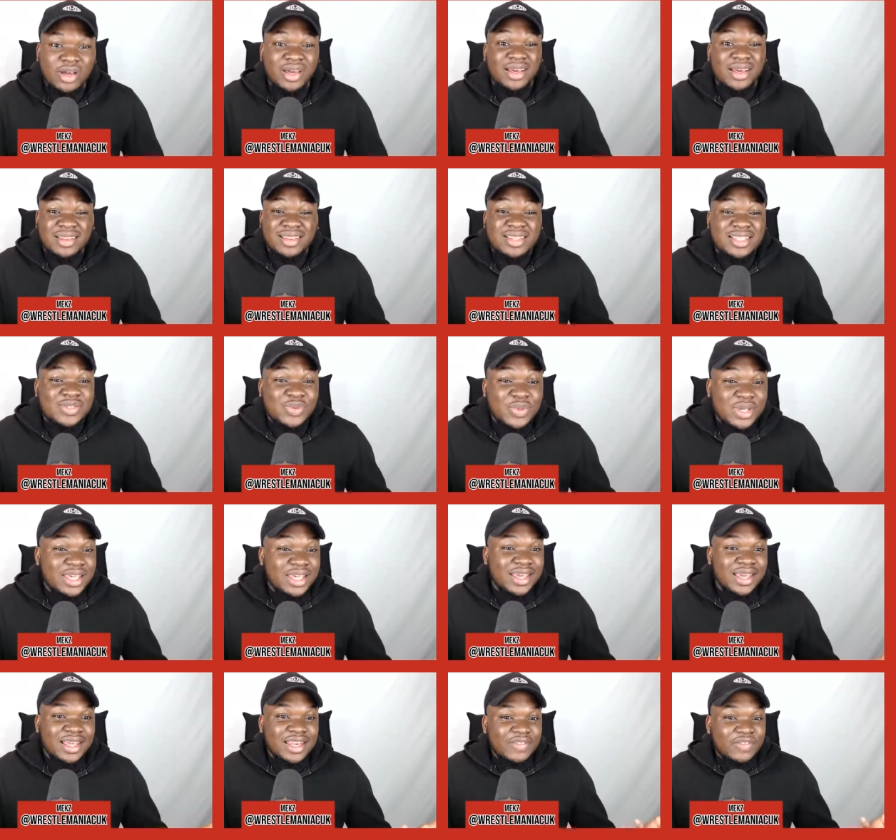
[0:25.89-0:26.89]
this
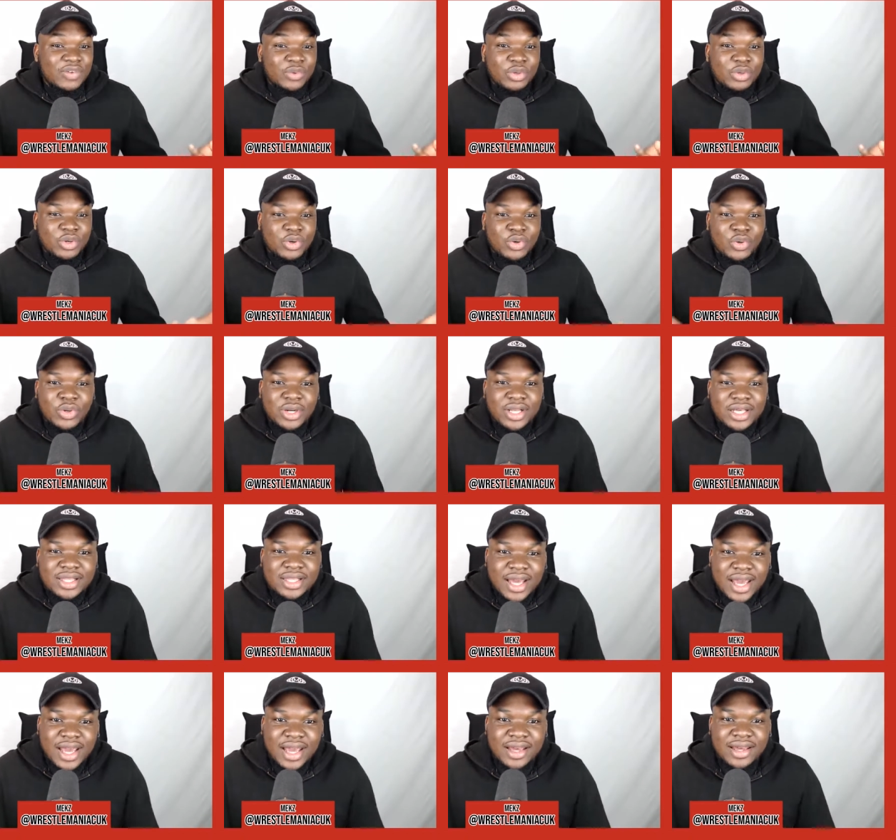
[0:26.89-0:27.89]
weekend, if you want to call it
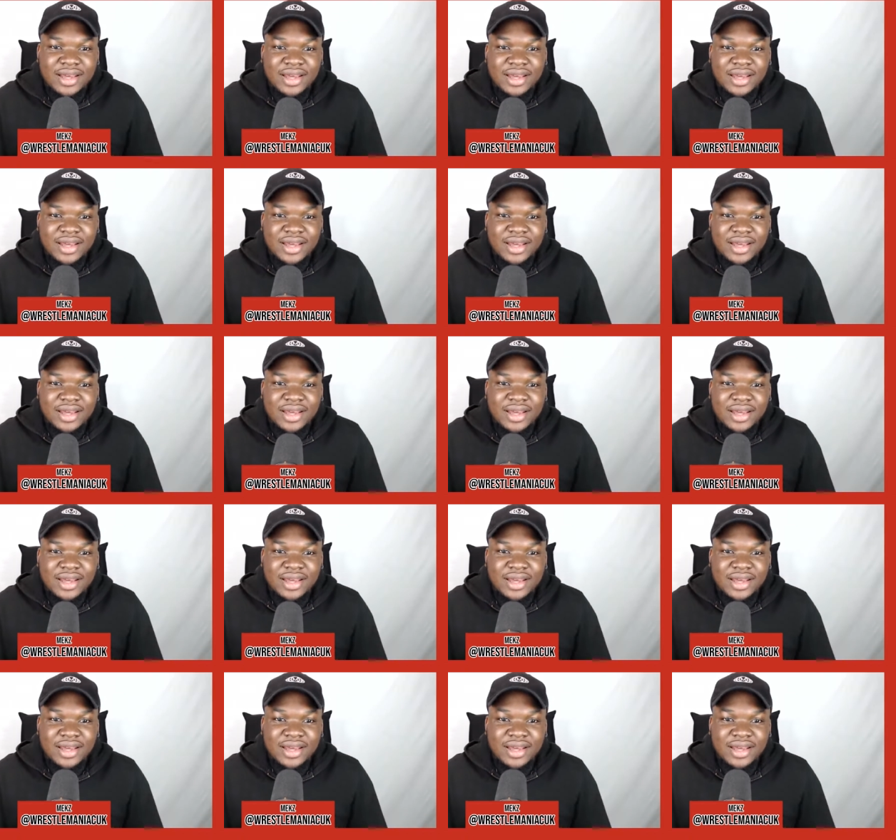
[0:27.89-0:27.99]
that,